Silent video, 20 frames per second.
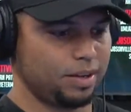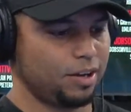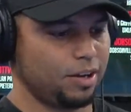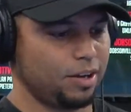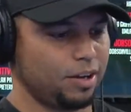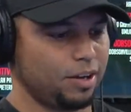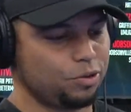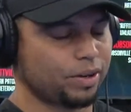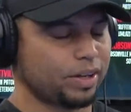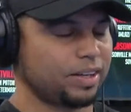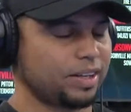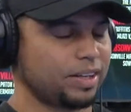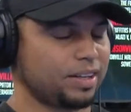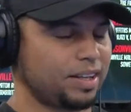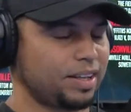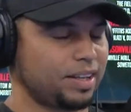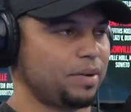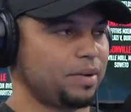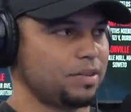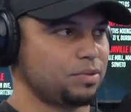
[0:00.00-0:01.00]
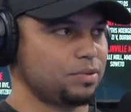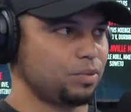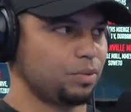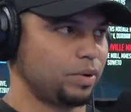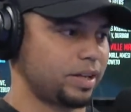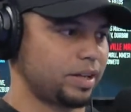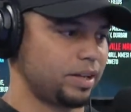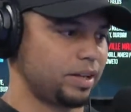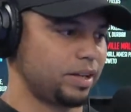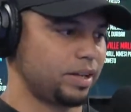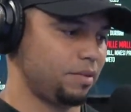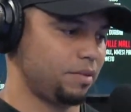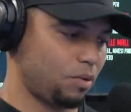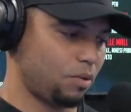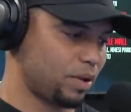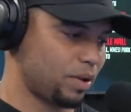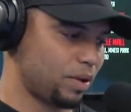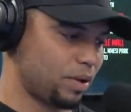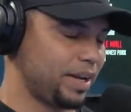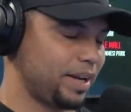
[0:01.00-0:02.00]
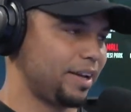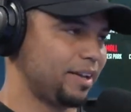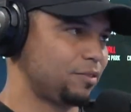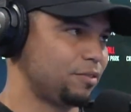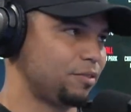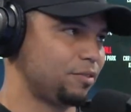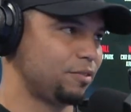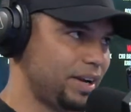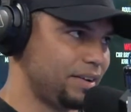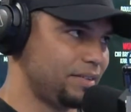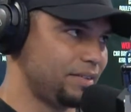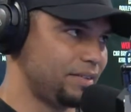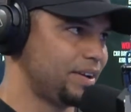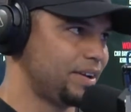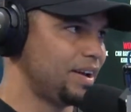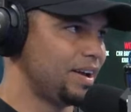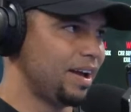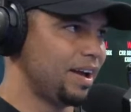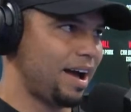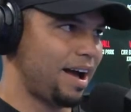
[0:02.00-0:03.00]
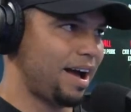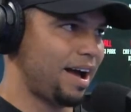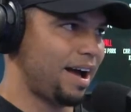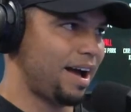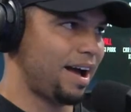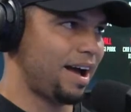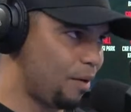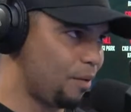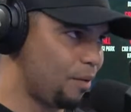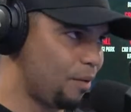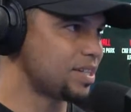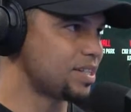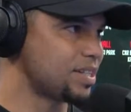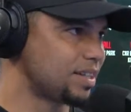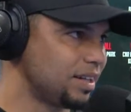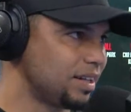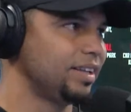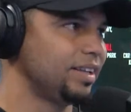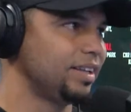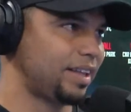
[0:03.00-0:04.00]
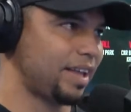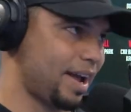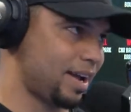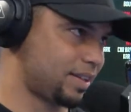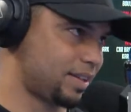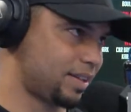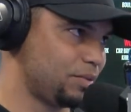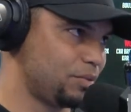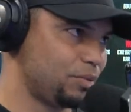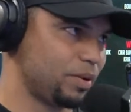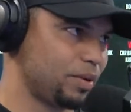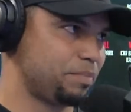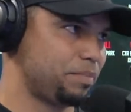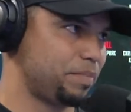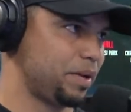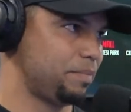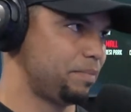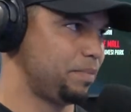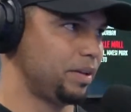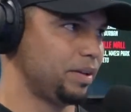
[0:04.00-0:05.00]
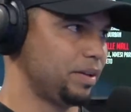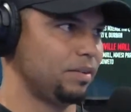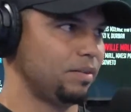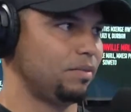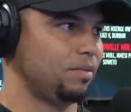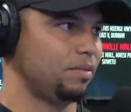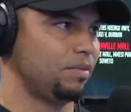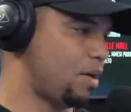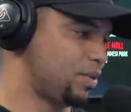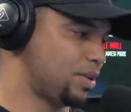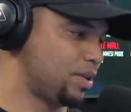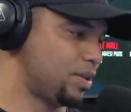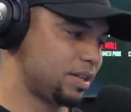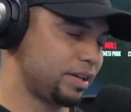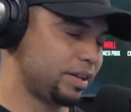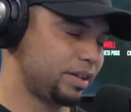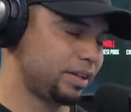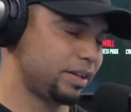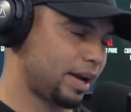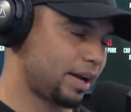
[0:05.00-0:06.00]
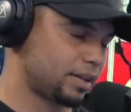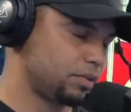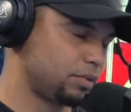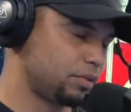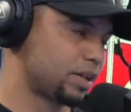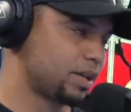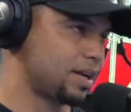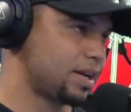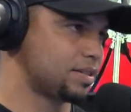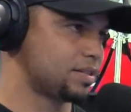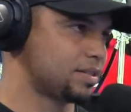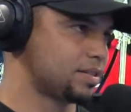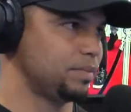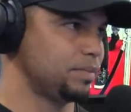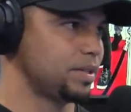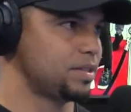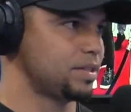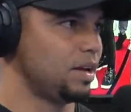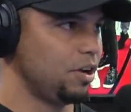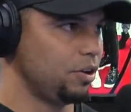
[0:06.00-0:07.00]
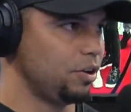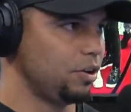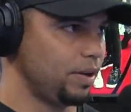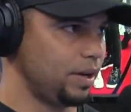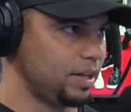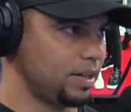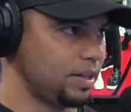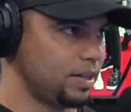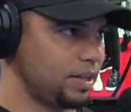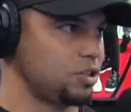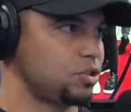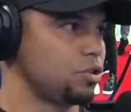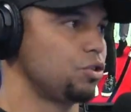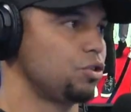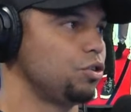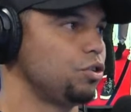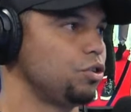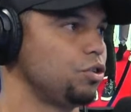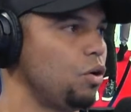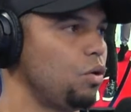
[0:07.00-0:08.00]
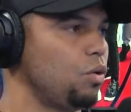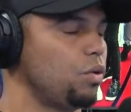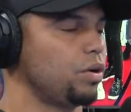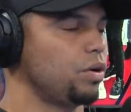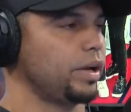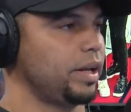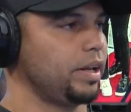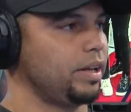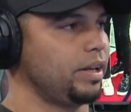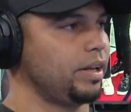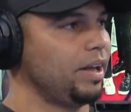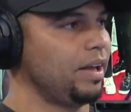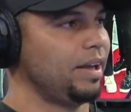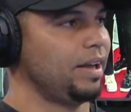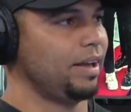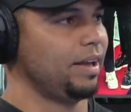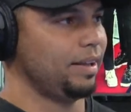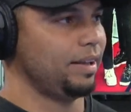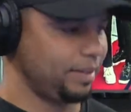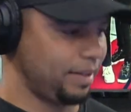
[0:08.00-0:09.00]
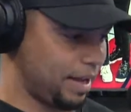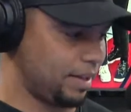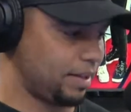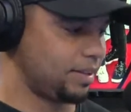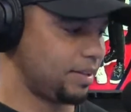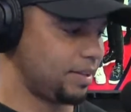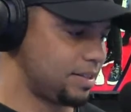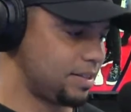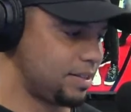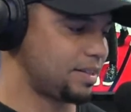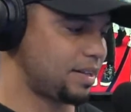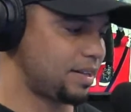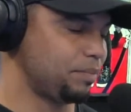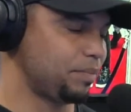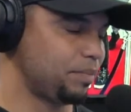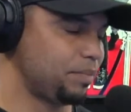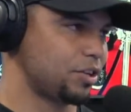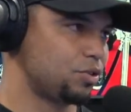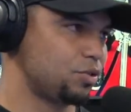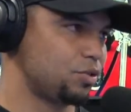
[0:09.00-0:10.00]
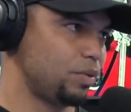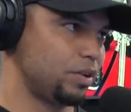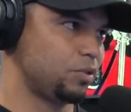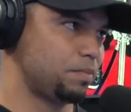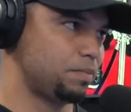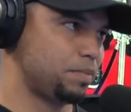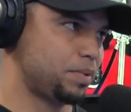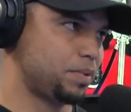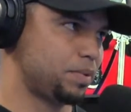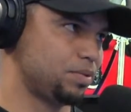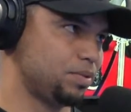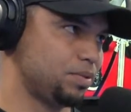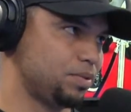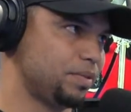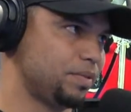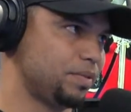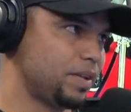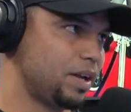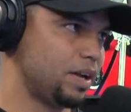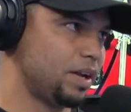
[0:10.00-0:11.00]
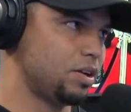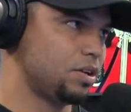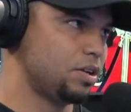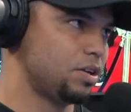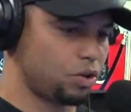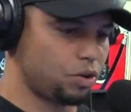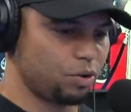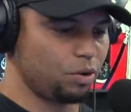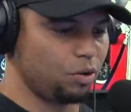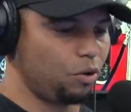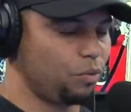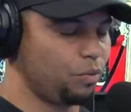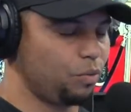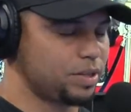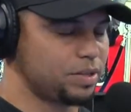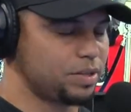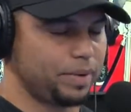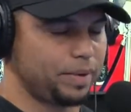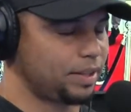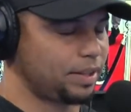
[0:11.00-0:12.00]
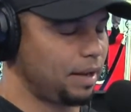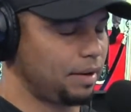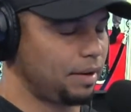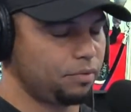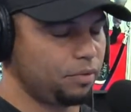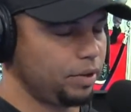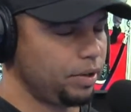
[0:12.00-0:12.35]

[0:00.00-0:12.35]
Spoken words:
During the time when I was working with my 9-to-5, I was still interacting with people. I was still interacting with customers. You understand? So you know already that this is something that you want to pursue. So you'll always make time for it.